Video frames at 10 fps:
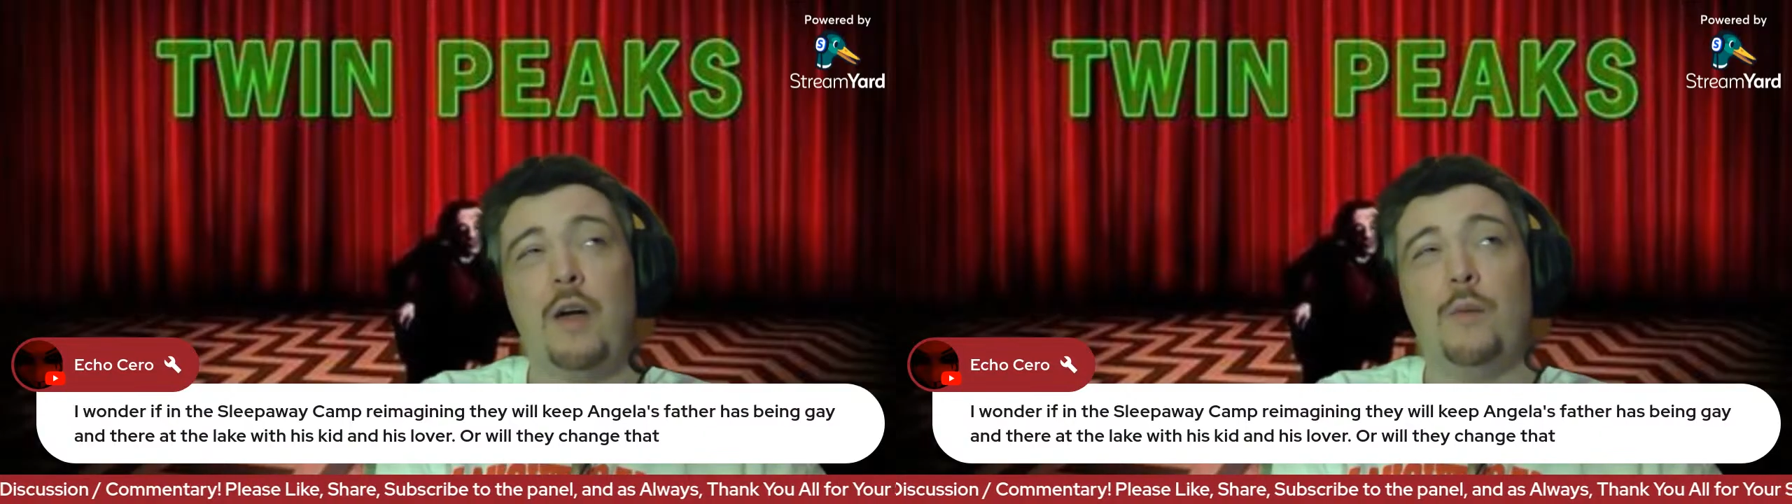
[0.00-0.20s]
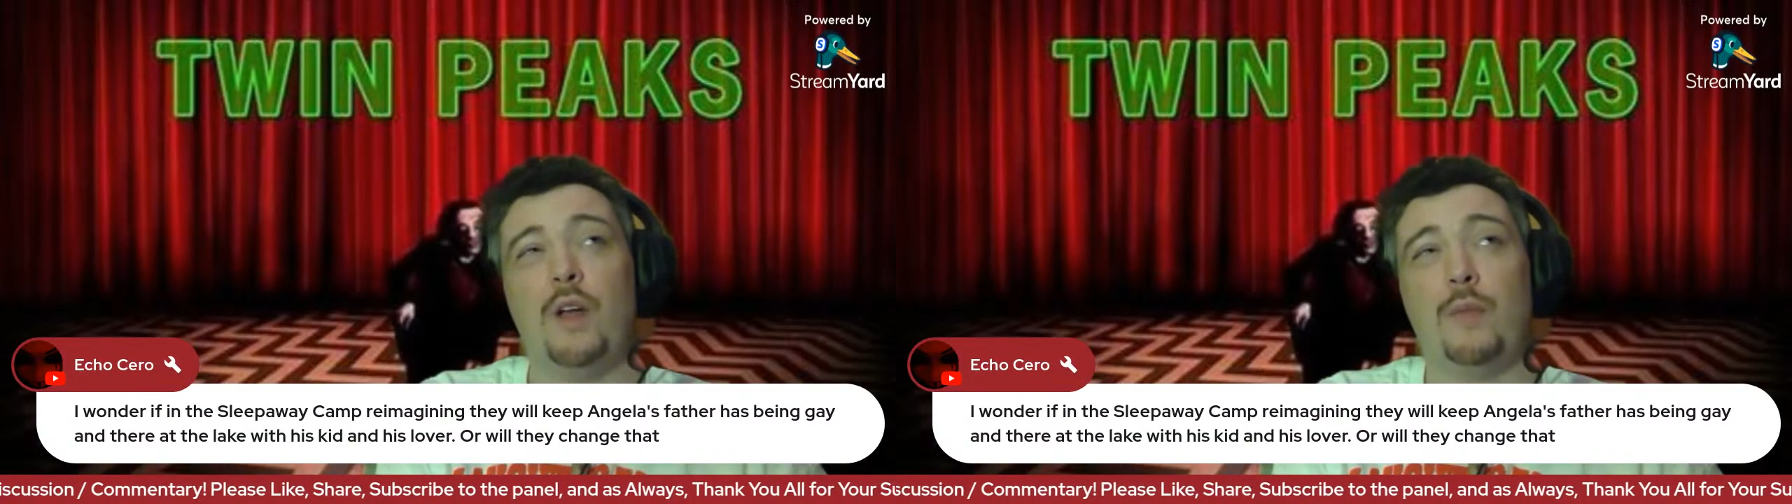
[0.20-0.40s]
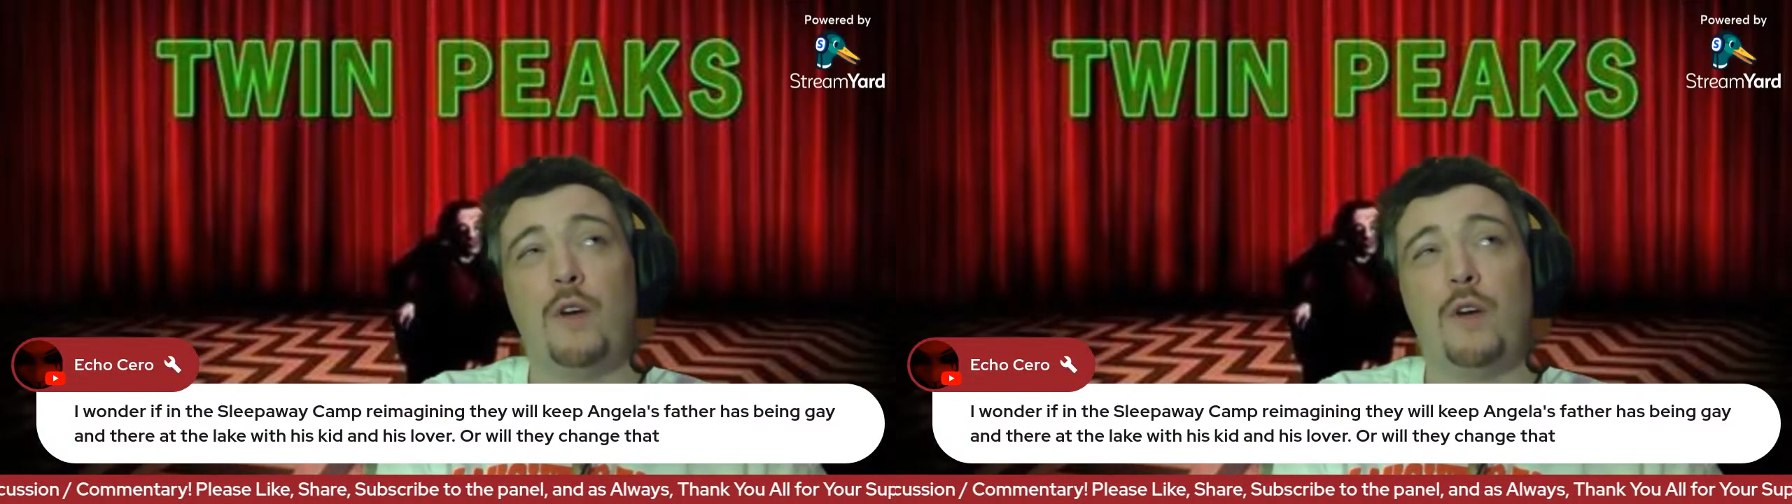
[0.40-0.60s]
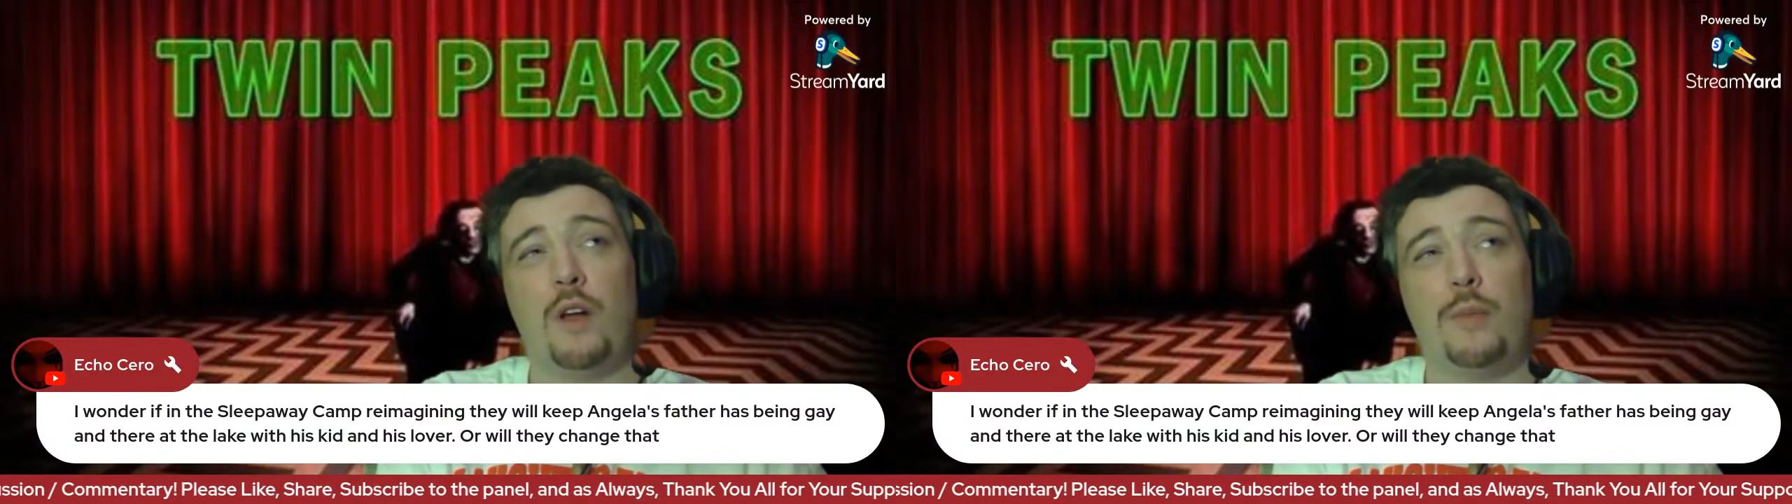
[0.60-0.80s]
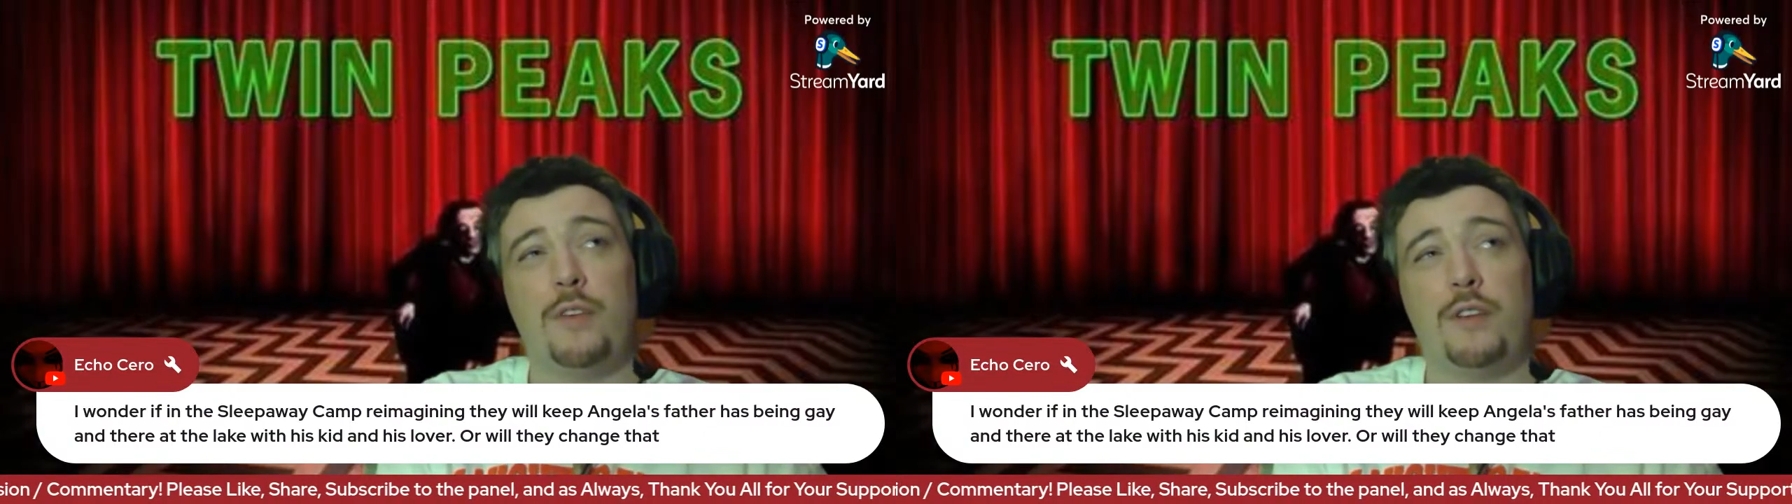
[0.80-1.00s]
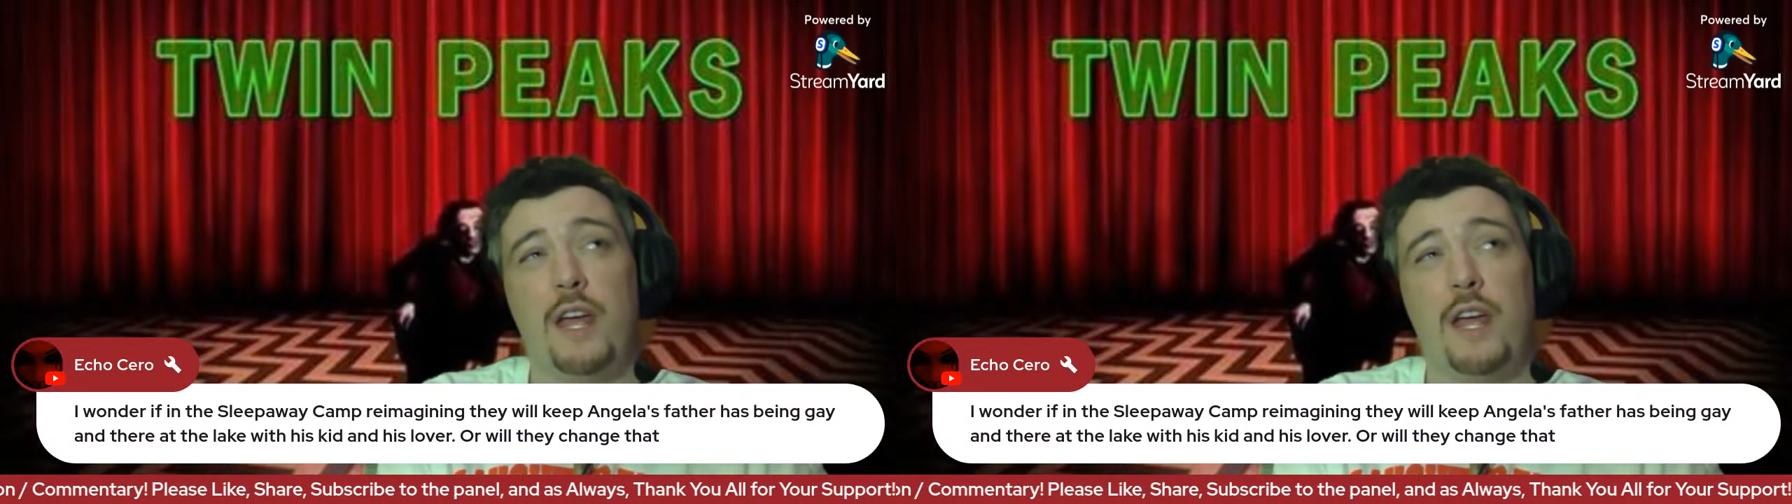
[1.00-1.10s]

but I'm going upstate